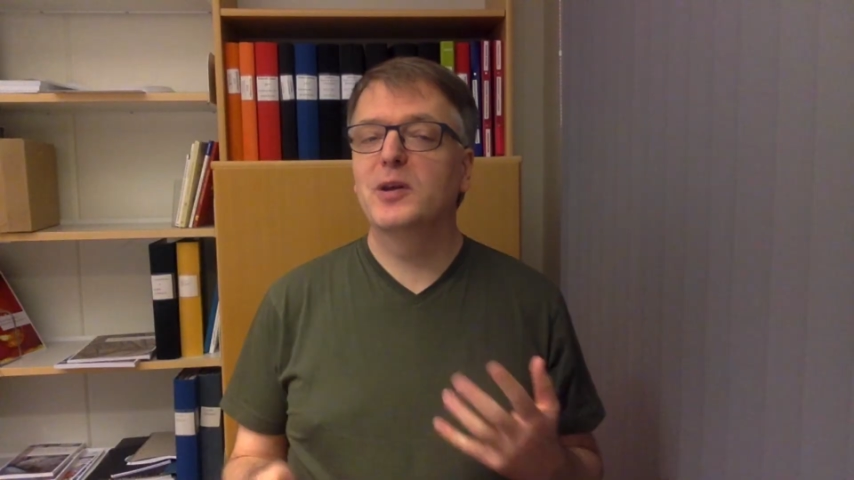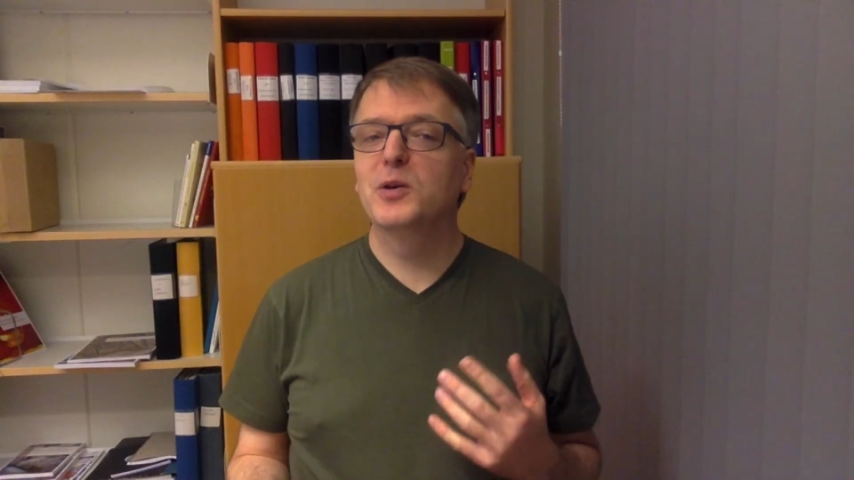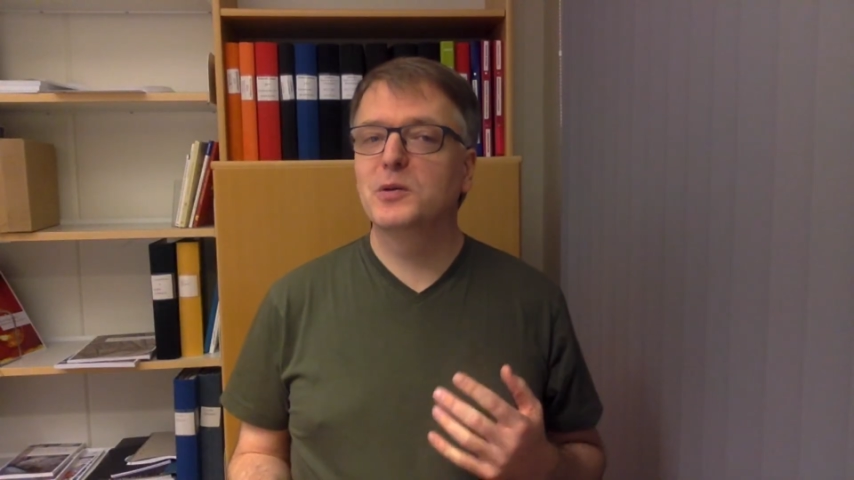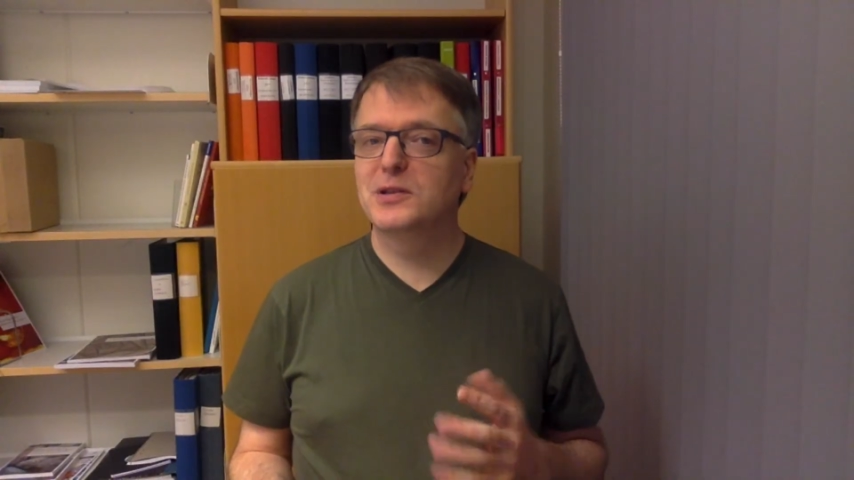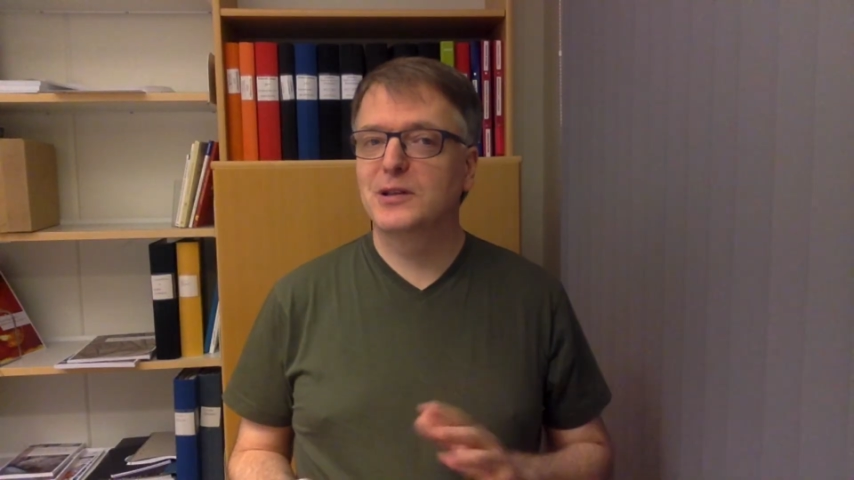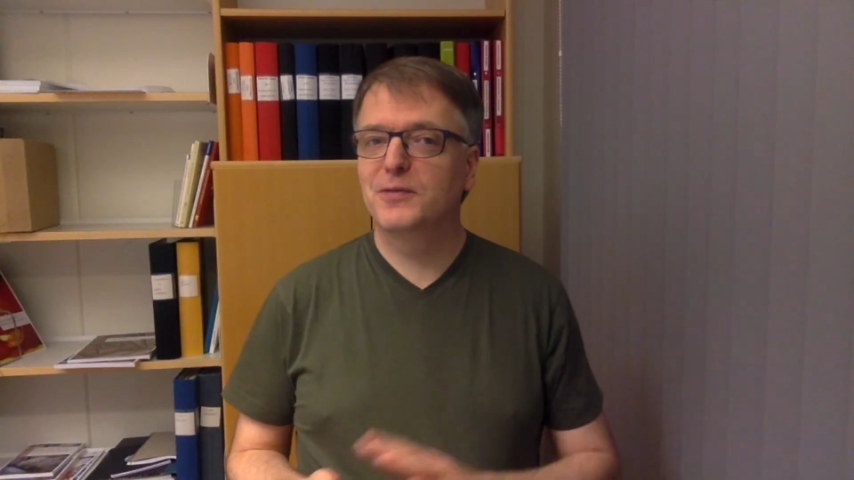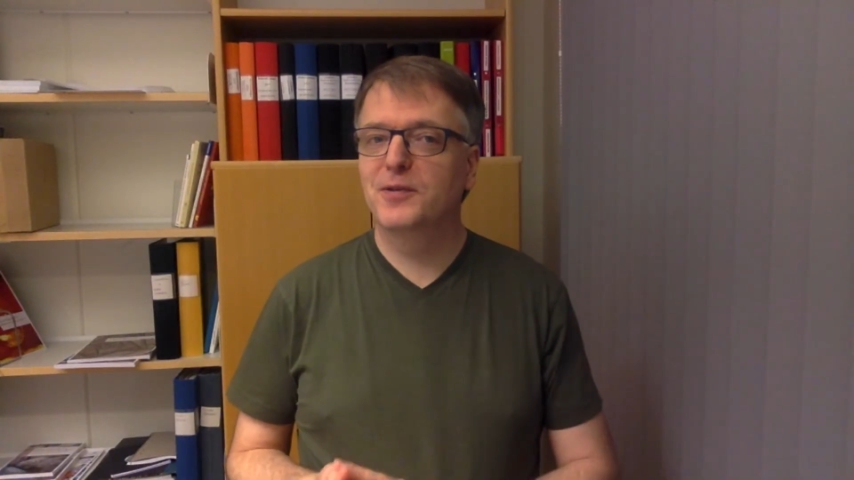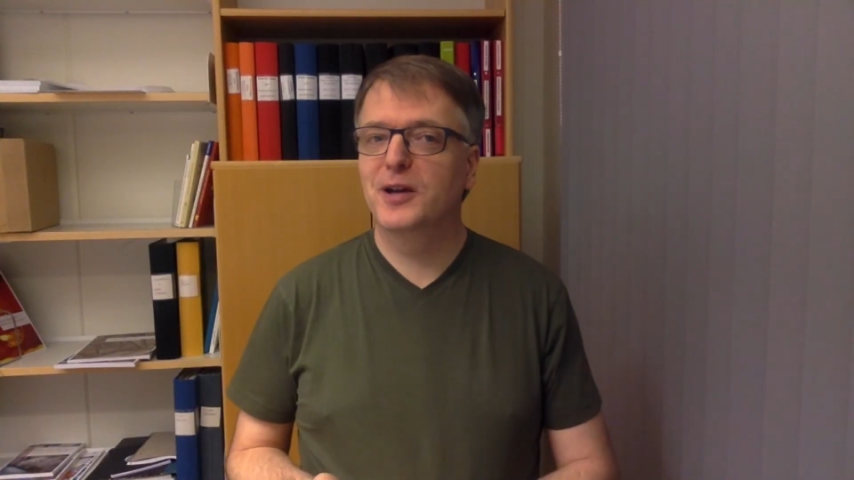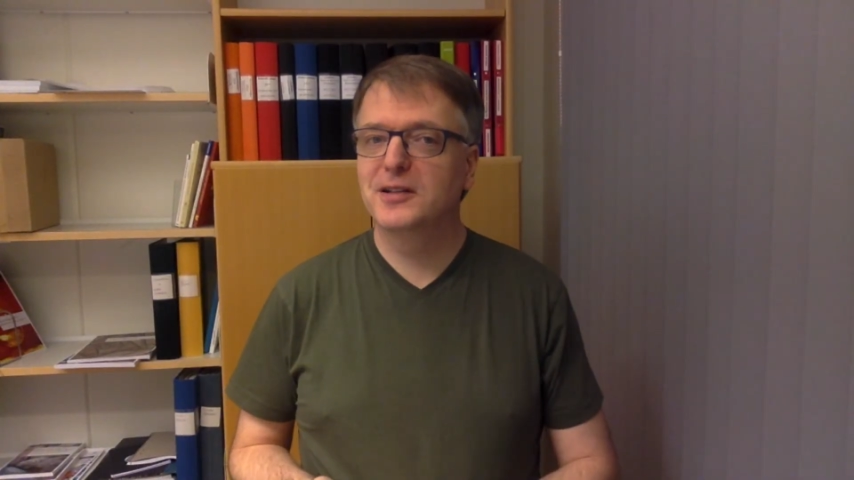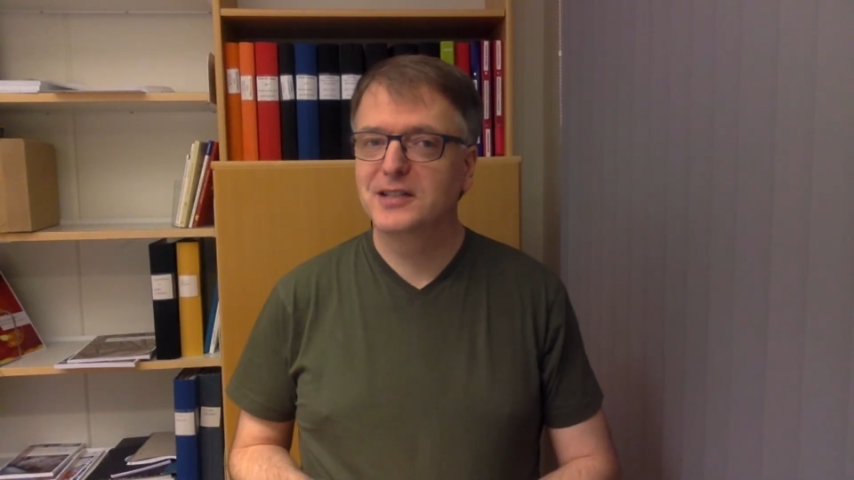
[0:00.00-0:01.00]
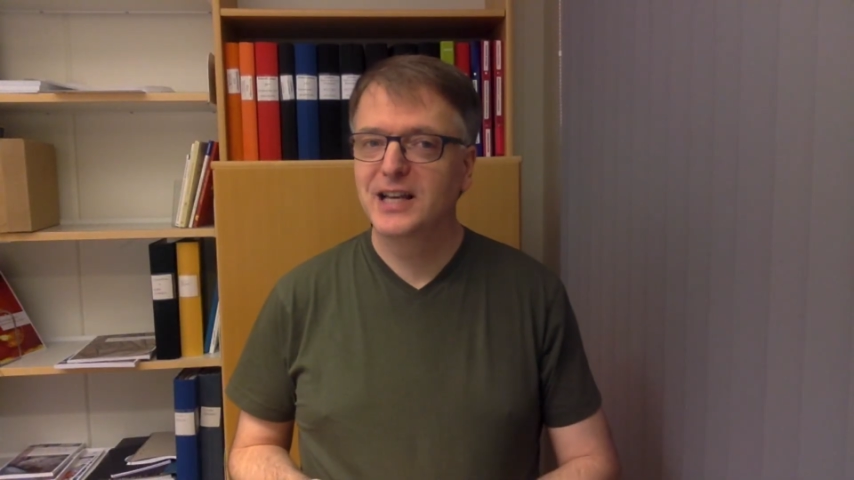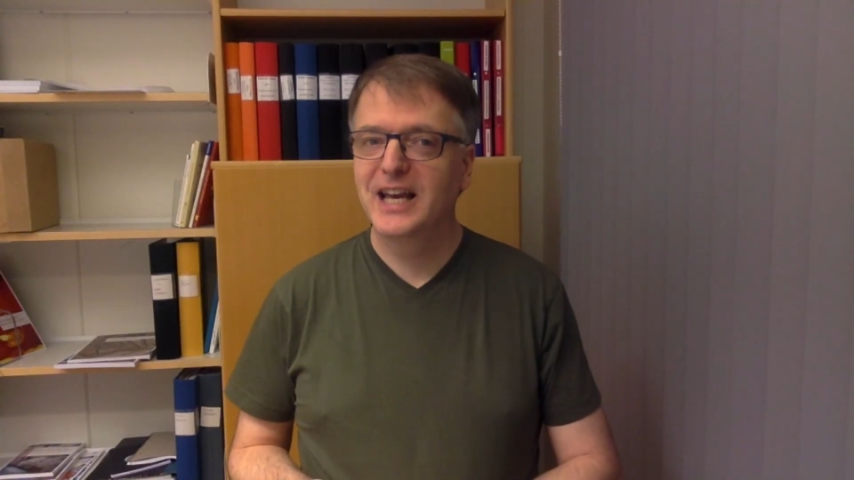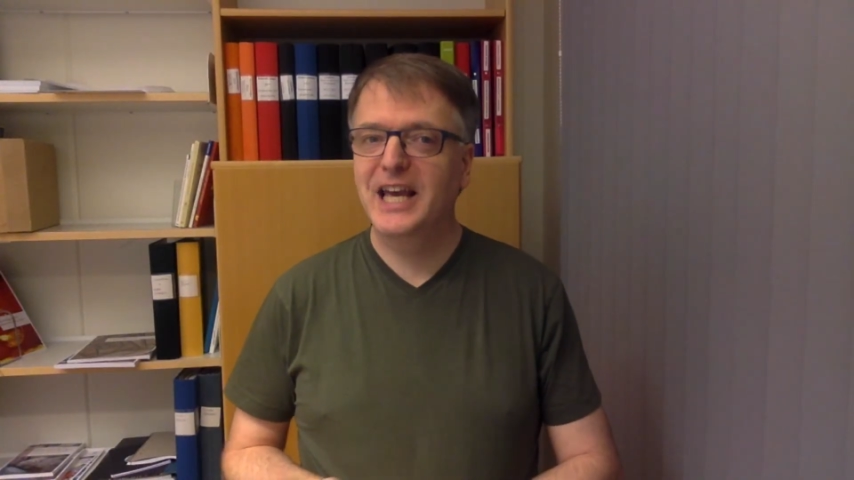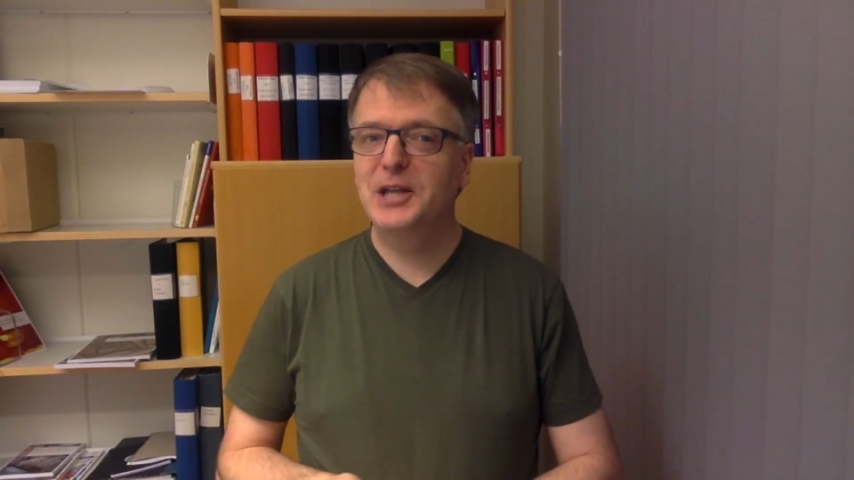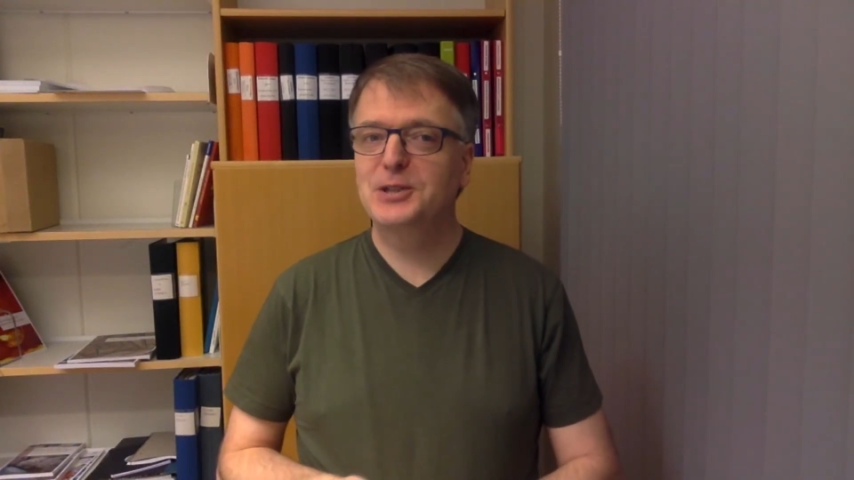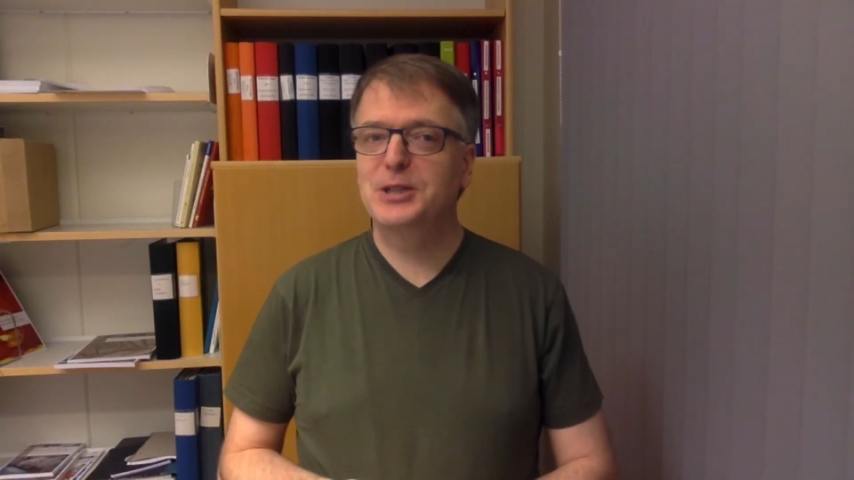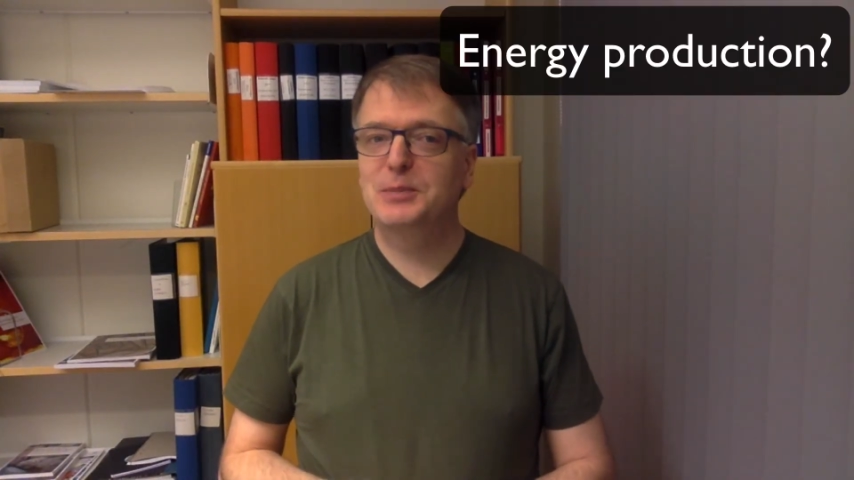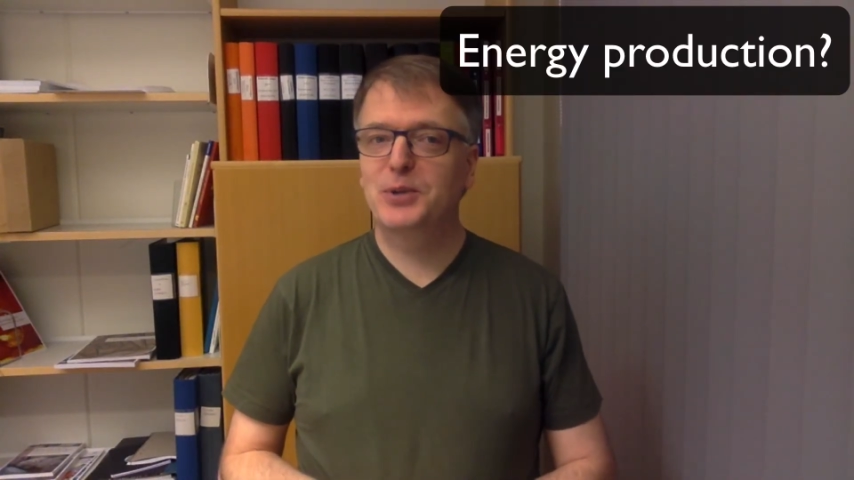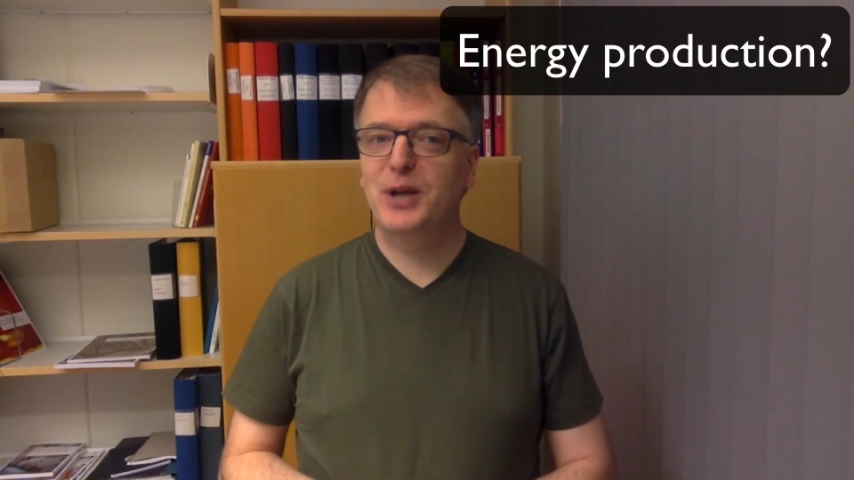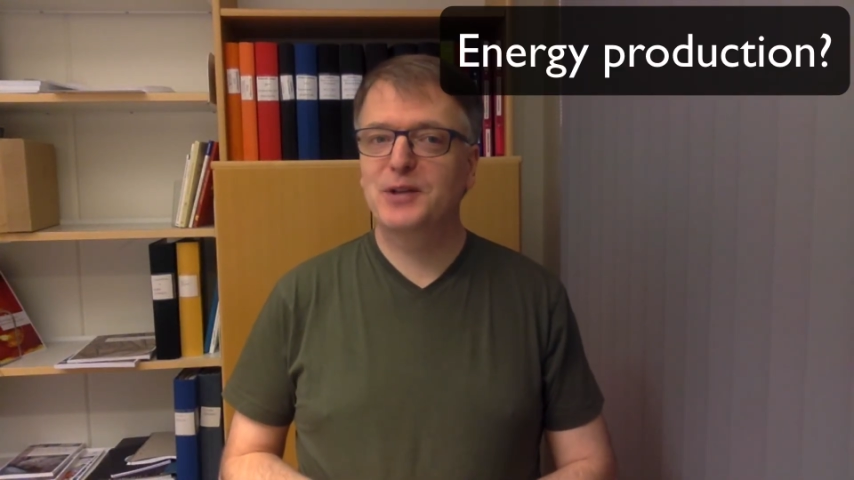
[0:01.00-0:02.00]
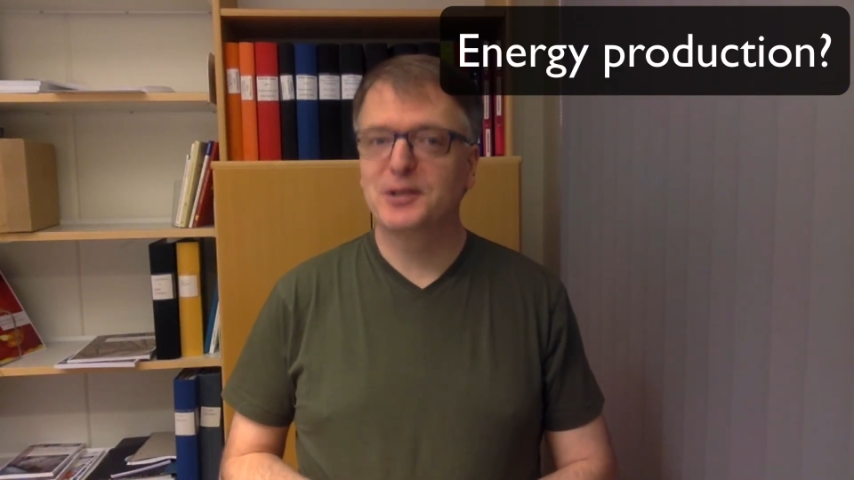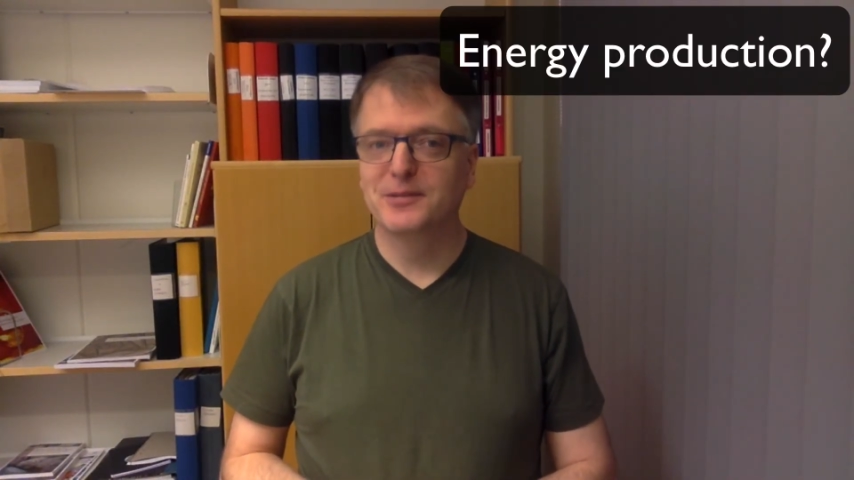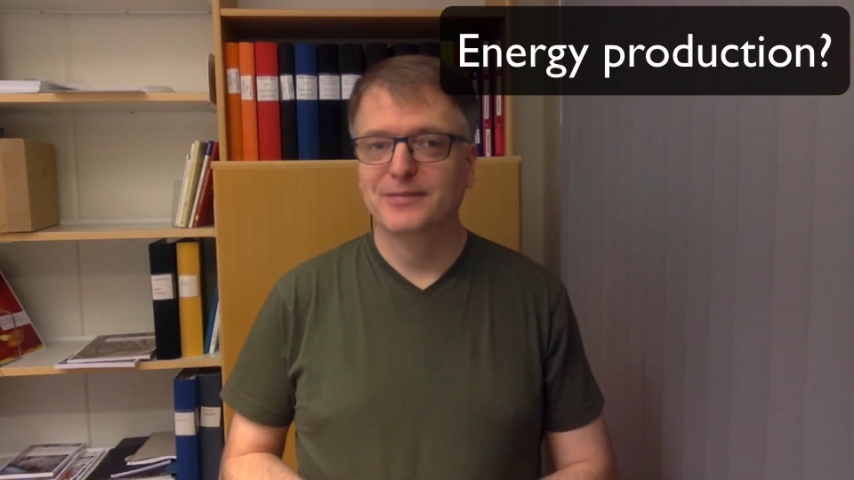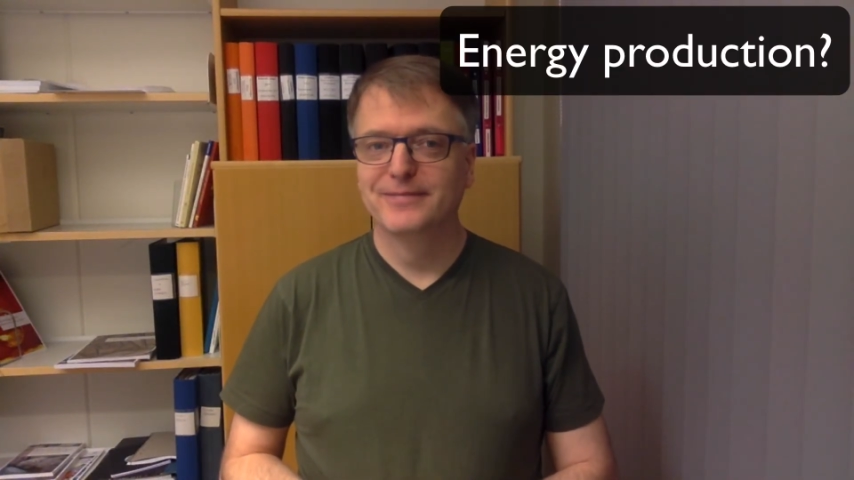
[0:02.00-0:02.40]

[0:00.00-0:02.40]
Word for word: using the phrase energy production.